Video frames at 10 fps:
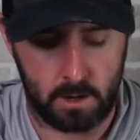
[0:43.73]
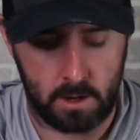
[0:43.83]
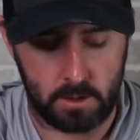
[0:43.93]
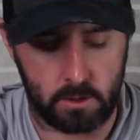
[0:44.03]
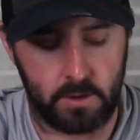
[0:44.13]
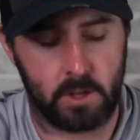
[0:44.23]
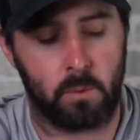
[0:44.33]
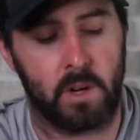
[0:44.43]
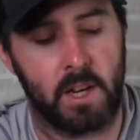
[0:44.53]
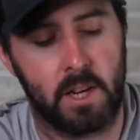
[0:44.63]
So this
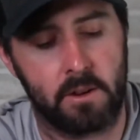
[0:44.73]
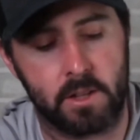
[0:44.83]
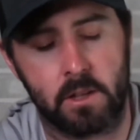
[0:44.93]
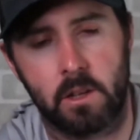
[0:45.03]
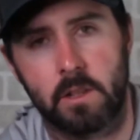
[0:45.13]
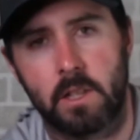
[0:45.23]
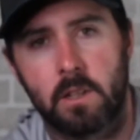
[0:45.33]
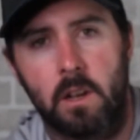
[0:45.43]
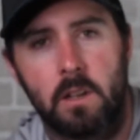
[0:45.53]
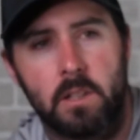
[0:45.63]
one here is called the
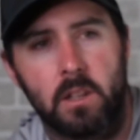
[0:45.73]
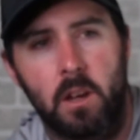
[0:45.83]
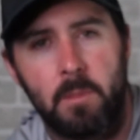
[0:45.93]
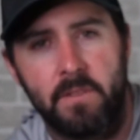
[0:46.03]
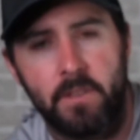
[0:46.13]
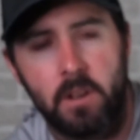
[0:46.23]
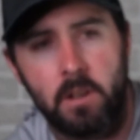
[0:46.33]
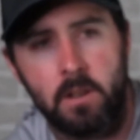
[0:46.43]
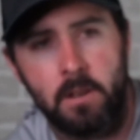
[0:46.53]
Tonosama frog.